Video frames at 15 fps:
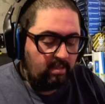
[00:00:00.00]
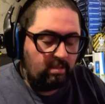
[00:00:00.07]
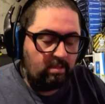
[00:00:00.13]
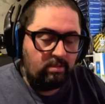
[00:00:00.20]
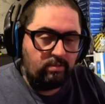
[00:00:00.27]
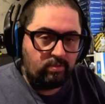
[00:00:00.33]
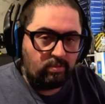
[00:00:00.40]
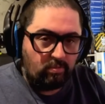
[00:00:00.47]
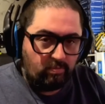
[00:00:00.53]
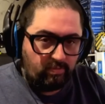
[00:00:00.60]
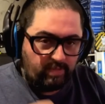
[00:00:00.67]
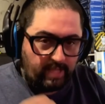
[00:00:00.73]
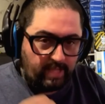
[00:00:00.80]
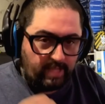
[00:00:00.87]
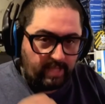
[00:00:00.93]
So
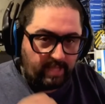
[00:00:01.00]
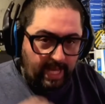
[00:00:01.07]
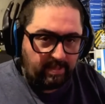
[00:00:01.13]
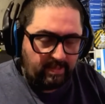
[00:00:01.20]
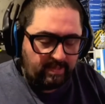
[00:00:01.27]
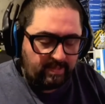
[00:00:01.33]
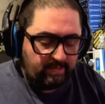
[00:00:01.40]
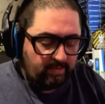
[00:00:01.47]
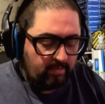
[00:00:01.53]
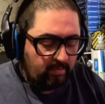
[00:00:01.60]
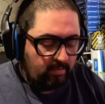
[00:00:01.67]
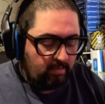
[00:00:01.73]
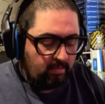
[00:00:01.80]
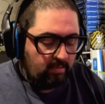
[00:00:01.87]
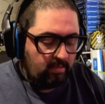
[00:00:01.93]
that happens.
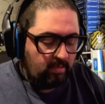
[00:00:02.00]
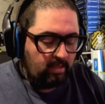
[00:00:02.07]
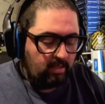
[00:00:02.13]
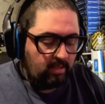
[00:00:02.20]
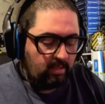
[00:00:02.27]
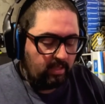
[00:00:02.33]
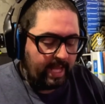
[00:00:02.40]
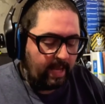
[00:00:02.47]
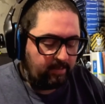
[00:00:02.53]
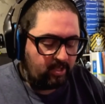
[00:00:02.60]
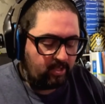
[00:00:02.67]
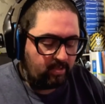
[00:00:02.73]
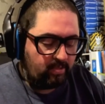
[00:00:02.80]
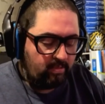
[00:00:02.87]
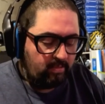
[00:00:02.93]

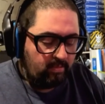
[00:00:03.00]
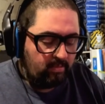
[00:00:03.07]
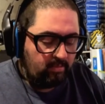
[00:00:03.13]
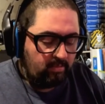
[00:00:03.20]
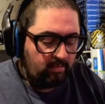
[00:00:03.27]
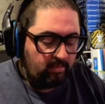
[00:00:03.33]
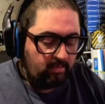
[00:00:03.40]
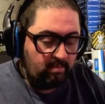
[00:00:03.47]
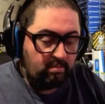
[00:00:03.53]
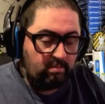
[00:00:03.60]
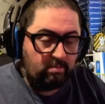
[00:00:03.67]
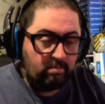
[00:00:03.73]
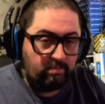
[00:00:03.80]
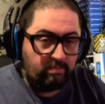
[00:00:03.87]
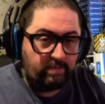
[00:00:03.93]
Capture,
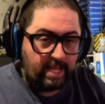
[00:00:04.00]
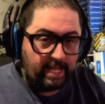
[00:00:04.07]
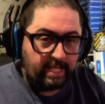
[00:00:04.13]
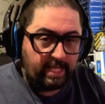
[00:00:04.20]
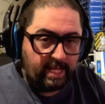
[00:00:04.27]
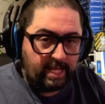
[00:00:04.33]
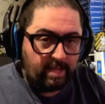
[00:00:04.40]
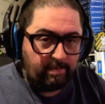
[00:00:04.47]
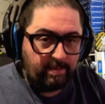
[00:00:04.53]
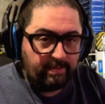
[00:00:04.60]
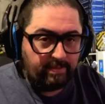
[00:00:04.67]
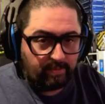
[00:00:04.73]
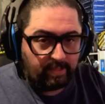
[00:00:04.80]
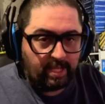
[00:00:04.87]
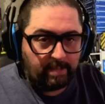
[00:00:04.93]
that can happen.
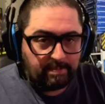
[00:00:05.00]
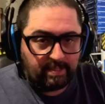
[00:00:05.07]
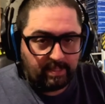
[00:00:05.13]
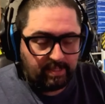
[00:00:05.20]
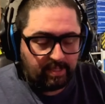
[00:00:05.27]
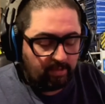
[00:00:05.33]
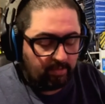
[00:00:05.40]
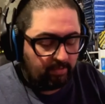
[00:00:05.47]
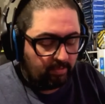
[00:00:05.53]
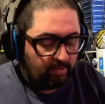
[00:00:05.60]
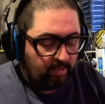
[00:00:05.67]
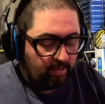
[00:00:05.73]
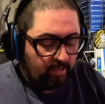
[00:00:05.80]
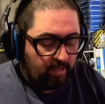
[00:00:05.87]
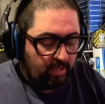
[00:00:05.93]
So capturing a territory.
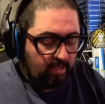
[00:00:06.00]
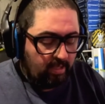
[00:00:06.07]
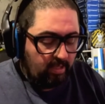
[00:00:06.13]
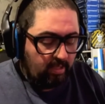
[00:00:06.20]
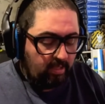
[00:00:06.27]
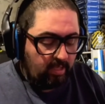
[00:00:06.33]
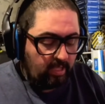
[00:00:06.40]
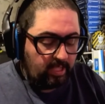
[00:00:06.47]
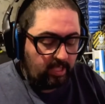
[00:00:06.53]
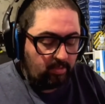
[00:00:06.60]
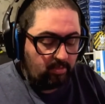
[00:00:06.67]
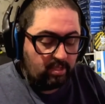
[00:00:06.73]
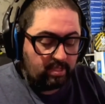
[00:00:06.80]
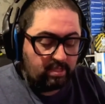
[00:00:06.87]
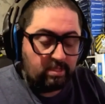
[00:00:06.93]
And then you
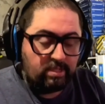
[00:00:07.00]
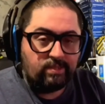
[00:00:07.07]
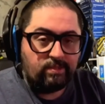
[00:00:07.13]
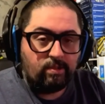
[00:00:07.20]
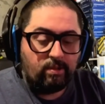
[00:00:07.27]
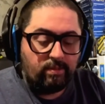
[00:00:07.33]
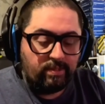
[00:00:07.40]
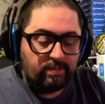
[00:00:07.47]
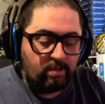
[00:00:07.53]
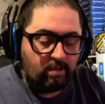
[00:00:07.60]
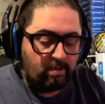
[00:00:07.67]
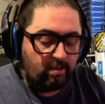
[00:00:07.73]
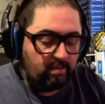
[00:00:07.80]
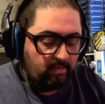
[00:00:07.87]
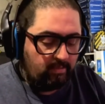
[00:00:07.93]
just discard this
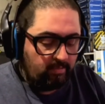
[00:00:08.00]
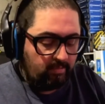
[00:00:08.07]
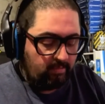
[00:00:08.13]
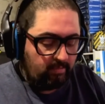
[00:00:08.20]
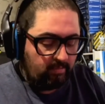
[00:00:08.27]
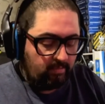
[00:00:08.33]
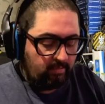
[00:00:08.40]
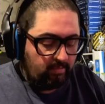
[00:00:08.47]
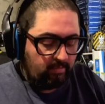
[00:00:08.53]
card, right?